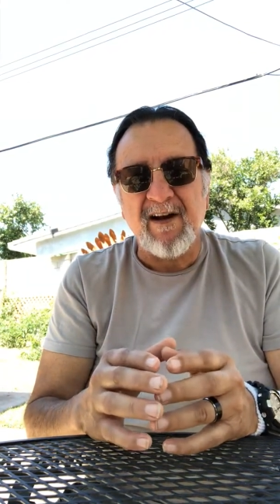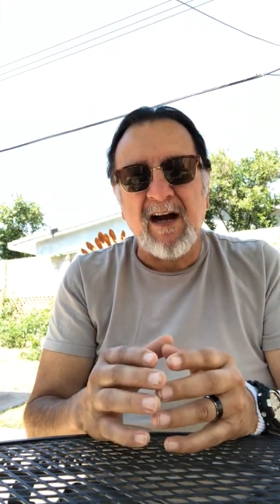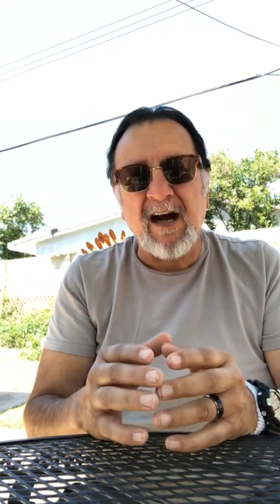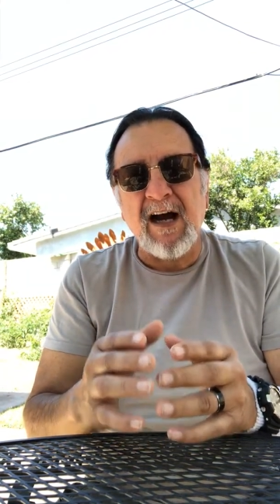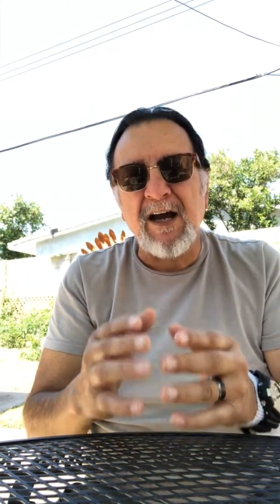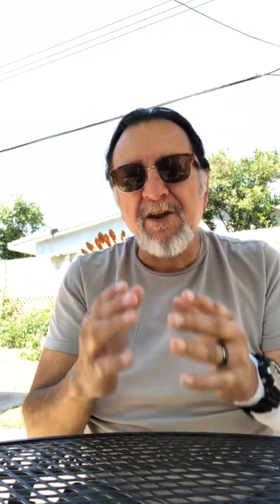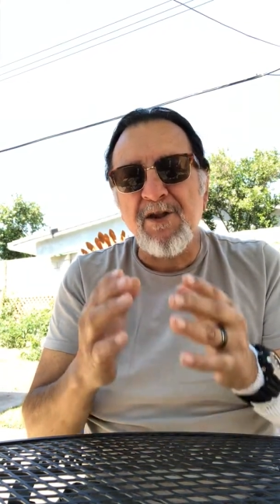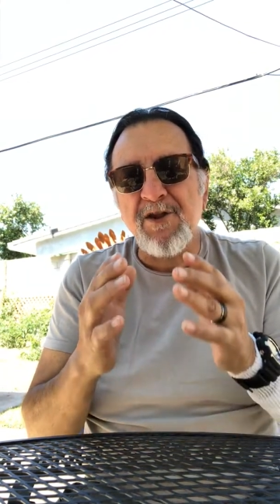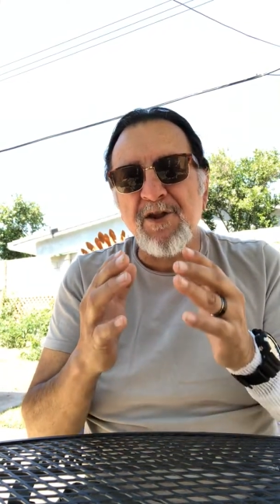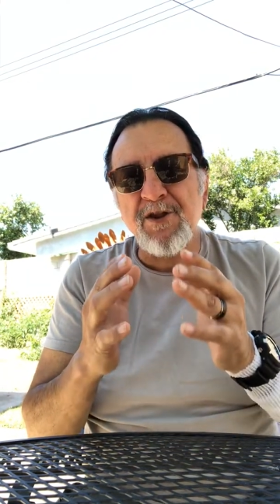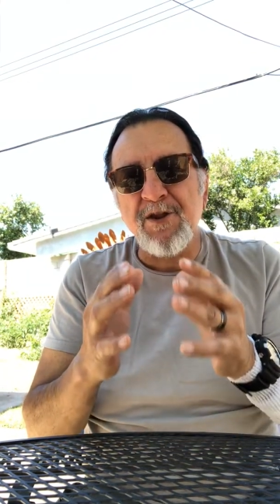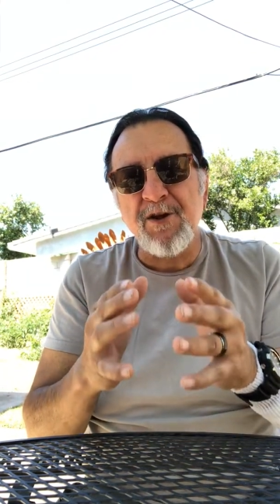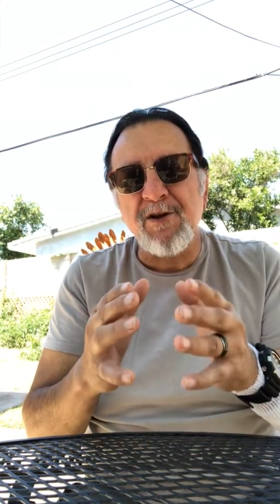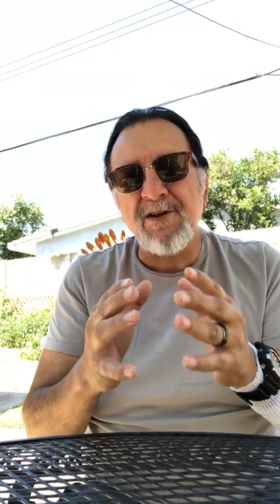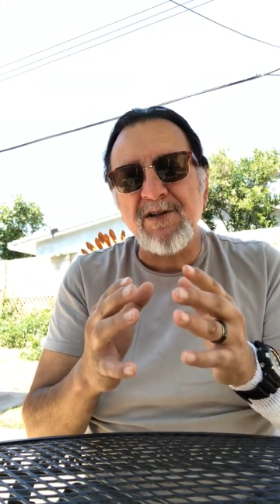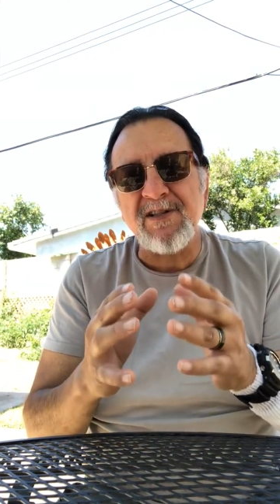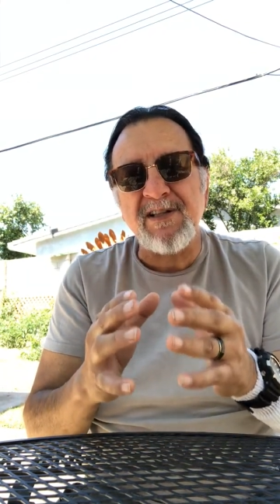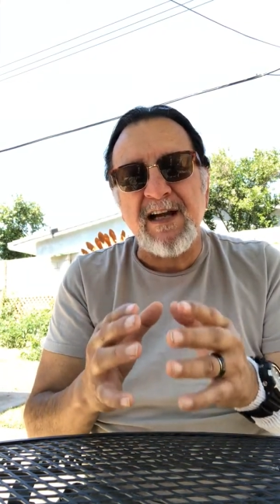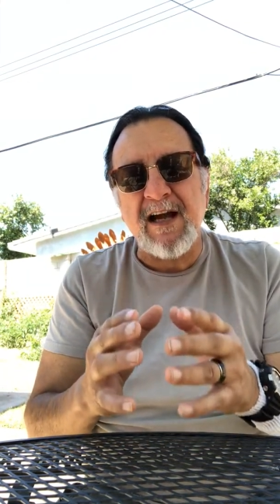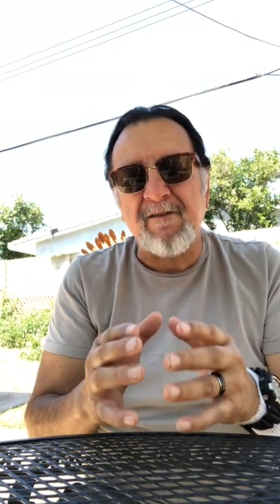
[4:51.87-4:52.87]
I
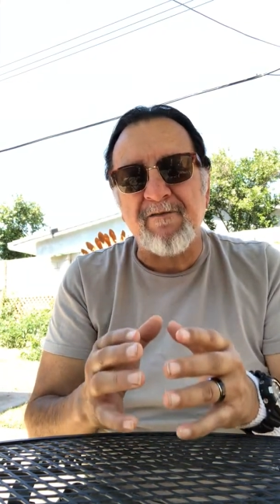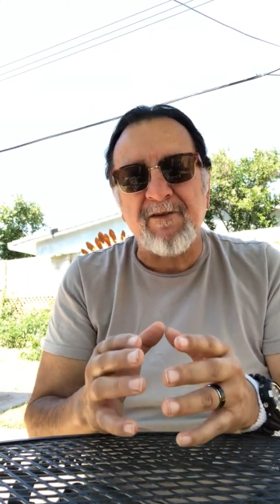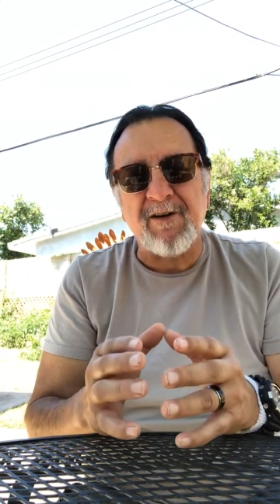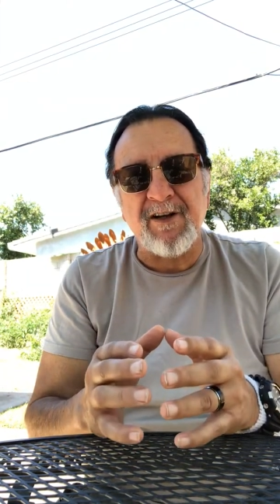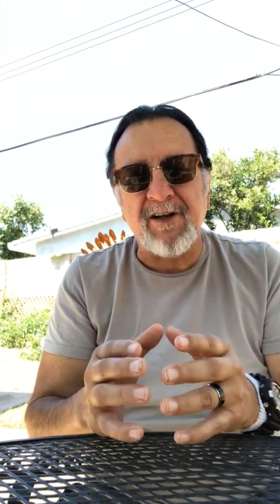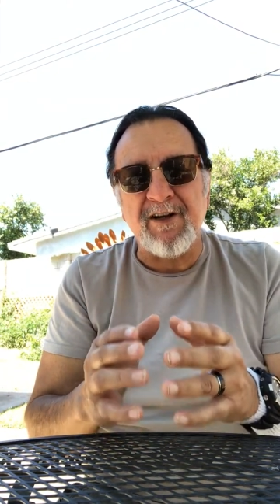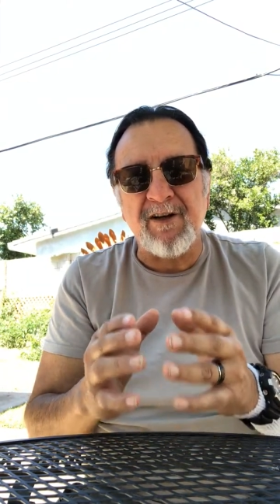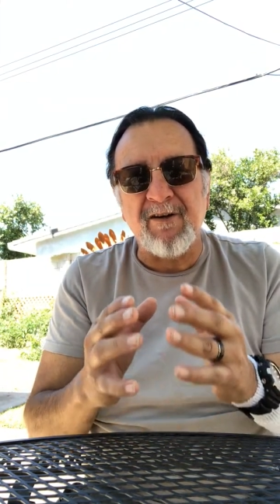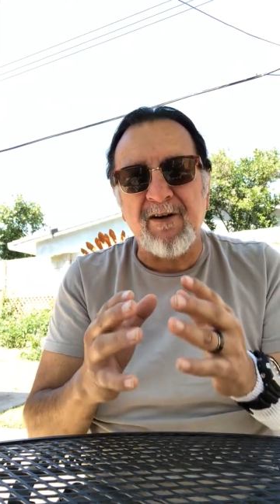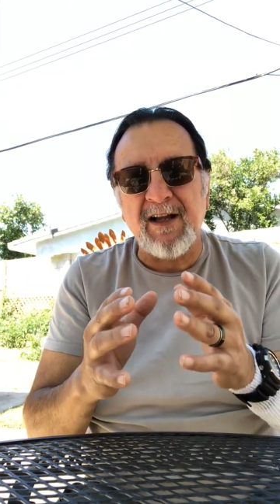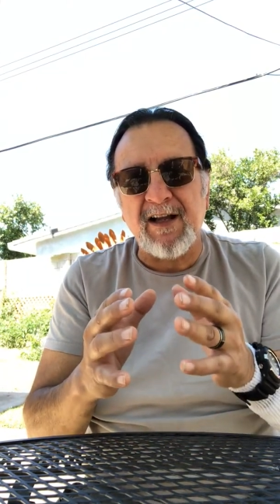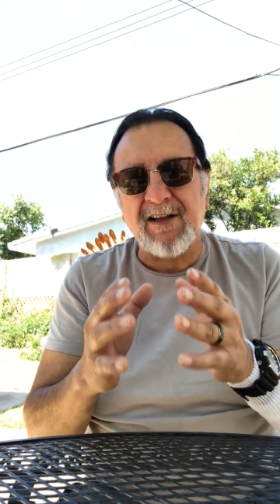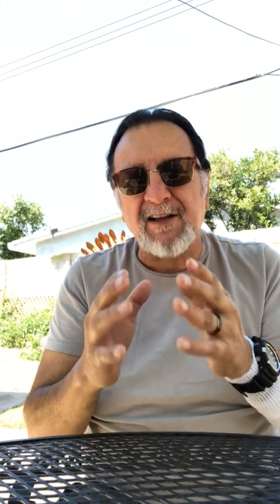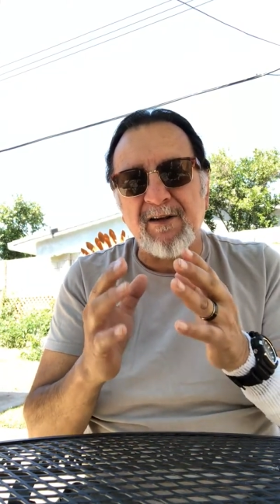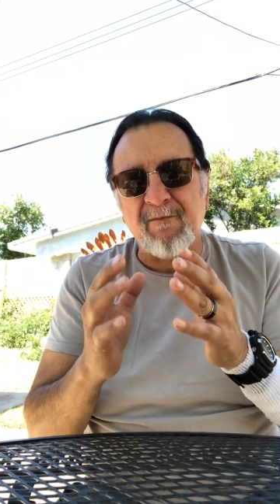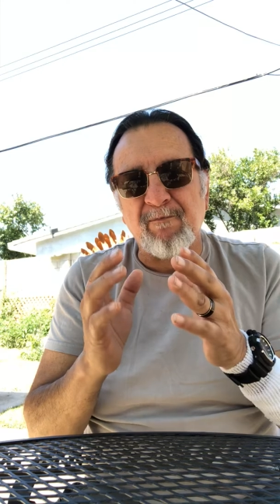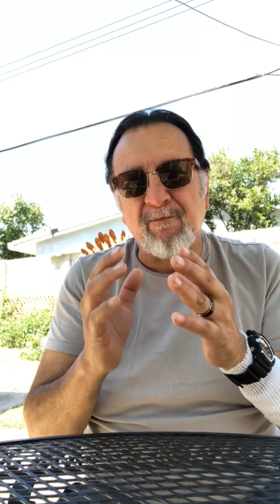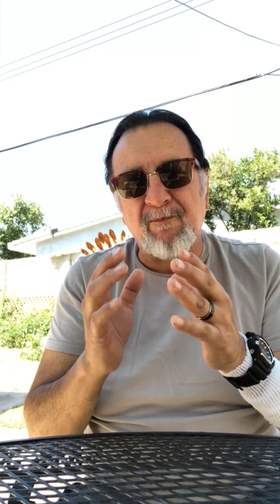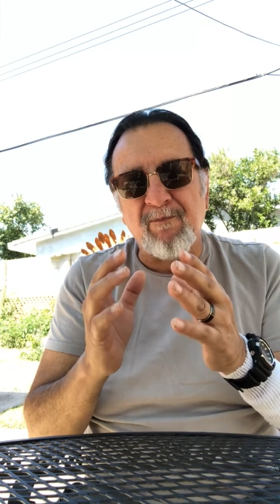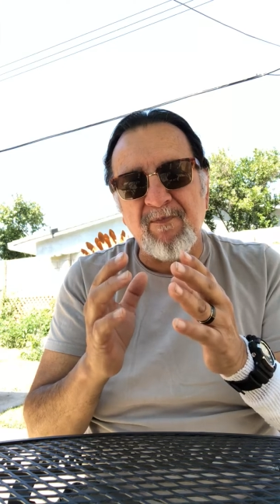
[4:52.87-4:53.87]
thirst after it. You know, like
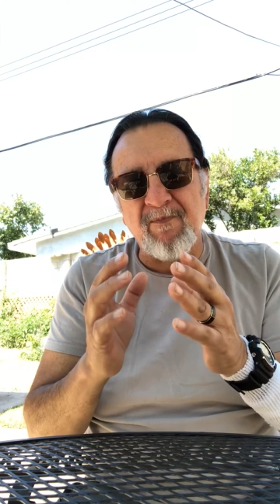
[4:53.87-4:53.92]
the